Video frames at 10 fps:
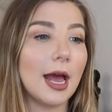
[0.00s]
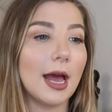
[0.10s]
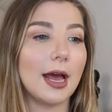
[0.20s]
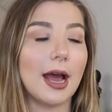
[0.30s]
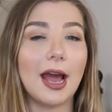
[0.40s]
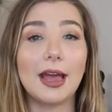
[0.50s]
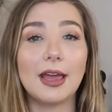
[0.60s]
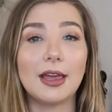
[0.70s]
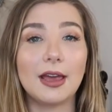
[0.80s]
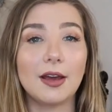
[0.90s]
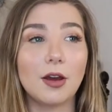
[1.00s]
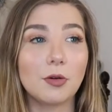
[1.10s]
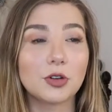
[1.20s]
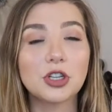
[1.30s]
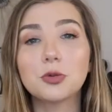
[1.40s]
Uh, I
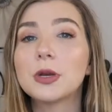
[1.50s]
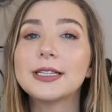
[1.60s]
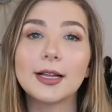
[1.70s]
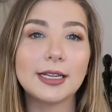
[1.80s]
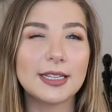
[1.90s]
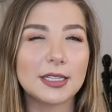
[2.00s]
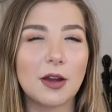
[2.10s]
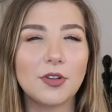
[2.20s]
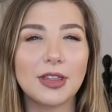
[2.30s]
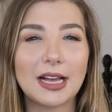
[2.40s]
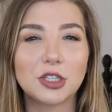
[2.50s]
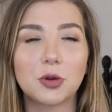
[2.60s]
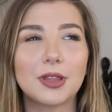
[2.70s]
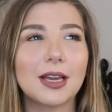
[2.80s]
just recently discovered that store.